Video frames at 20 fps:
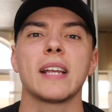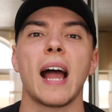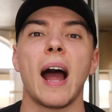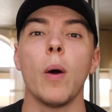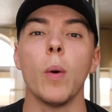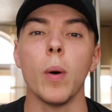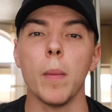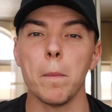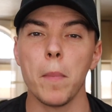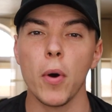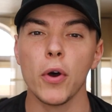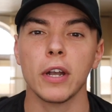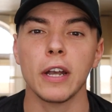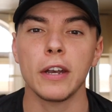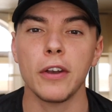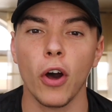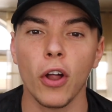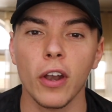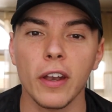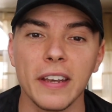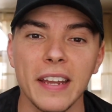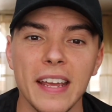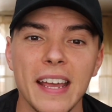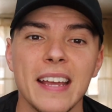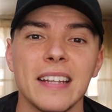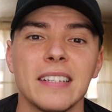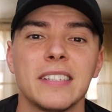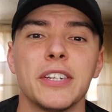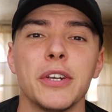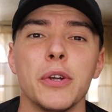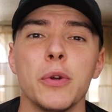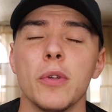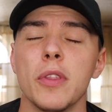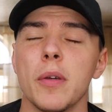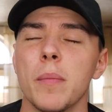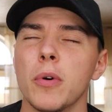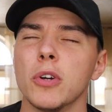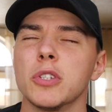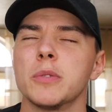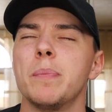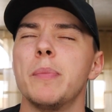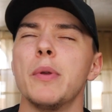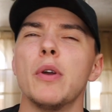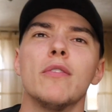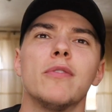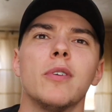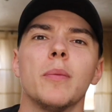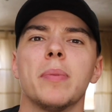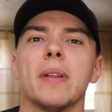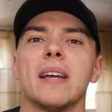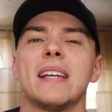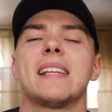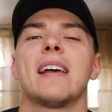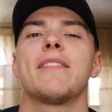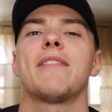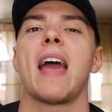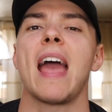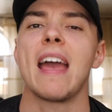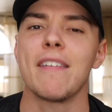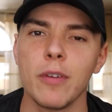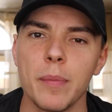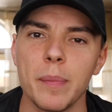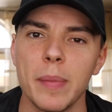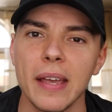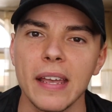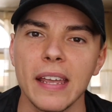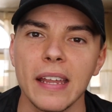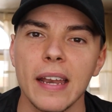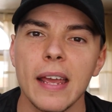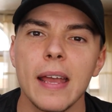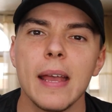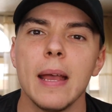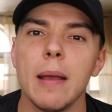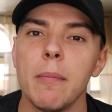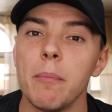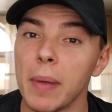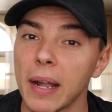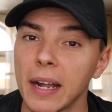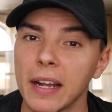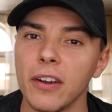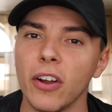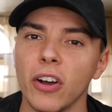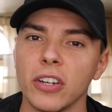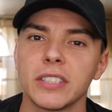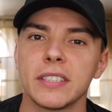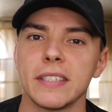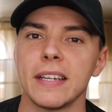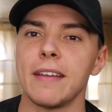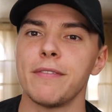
our modelling holiday to the most beautiful place I've ever been, Mykonos.